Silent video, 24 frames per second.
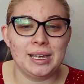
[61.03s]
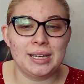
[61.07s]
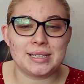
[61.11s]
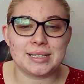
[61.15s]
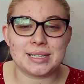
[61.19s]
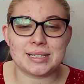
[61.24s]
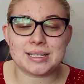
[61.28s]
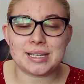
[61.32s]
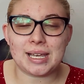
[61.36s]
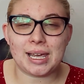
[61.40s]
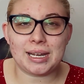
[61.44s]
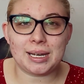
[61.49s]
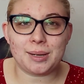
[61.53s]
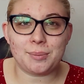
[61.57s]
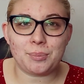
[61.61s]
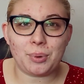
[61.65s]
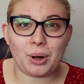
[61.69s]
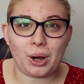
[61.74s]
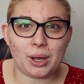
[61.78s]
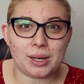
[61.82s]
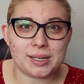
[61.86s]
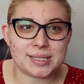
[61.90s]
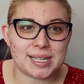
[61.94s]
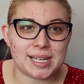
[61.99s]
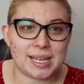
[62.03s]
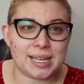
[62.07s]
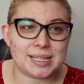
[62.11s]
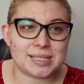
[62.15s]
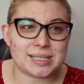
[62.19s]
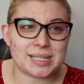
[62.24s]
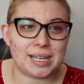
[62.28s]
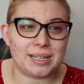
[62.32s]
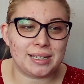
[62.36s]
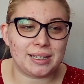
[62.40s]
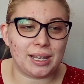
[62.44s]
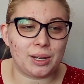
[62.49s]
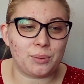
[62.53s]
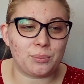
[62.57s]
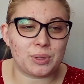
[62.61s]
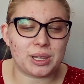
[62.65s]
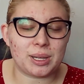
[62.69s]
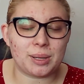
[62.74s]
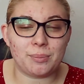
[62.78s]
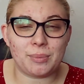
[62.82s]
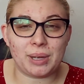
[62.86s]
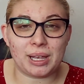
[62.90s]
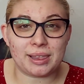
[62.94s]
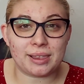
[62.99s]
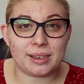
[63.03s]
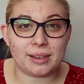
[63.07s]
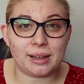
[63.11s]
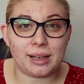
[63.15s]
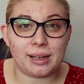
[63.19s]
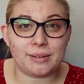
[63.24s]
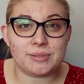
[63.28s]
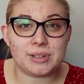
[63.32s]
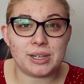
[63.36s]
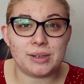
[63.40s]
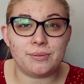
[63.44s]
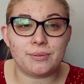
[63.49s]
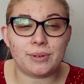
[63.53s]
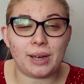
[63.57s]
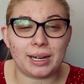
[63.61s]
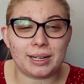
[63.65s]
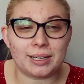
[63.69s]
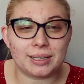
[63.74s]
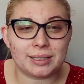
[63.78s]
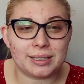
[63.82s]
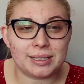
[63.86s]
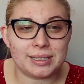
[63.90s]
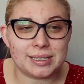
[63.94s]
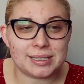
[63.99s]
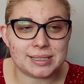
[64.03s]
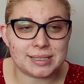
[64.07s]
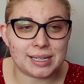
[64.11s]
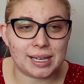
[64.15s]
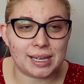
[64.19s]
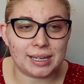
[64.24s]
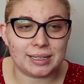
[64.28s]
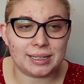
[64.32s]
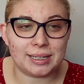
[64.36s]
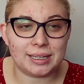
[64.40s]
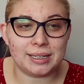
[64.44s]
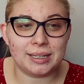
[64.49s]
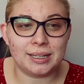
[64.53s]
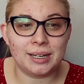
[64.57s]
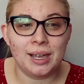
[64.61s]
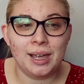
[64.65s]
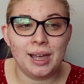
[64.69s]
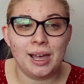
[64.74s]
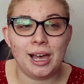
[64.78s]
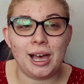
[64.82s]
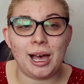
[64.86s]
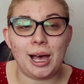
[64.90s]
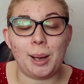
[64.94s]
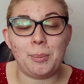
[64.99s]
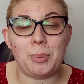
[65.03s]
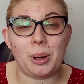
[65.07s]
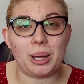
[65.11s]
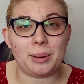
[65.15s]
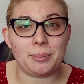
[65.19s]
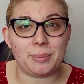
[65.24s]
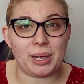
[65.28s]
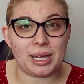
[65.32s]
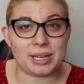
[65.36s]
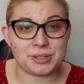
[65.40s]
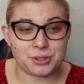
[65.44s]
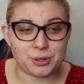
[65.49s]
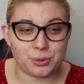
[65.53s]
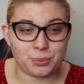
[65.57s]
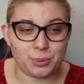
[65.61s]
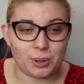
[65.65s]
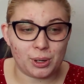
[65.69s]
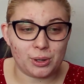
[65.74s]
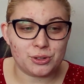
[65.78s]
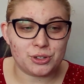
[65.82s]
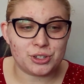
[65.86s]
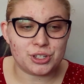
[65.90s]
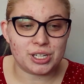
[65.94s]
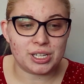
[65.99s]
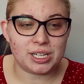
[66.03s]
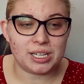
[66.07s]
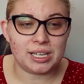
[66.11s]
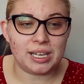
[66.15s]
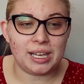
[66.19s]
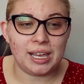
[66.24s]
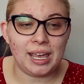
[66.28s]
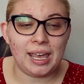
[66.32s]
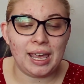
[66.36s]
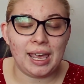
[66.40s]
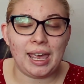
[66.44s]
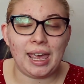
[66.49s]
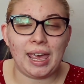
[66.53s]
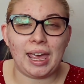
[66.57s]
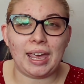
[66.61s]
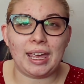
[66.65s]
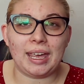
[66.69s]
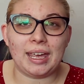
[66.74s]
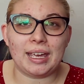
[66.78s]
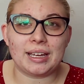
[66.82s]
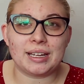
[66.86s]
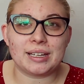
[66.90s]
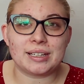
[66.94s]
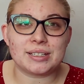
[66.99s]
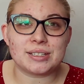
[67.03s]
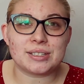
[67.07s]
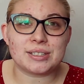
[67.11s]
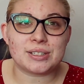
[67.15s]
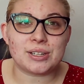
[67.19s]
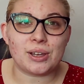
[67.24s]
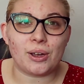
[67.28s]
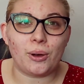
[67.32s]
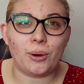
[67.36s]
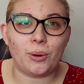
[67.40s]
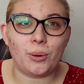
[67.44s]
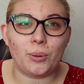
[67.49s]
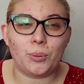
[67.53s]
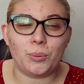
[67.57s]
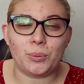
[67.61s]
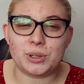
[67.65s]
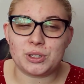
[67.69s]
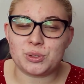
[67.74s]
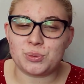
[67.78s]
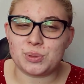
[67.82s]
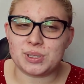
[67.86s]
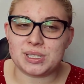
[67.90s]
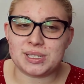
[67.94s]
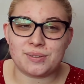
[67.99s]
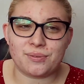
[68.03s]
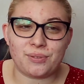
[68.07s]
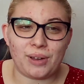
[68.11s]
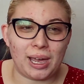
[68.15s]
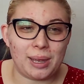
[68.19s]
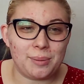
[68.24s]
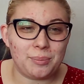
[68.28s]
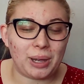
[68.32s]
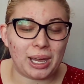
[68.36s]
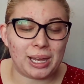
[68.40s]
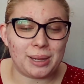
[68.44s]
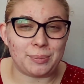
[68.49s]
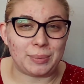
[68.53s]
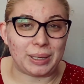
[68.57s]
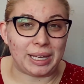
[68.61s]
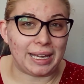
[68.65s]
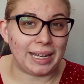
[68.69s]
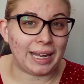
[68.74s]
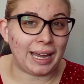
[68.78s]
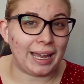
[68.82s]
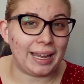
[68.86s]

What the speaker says: deciding process, and then with a month left he finally decided upon Master Roshi, and so, which was fine by me.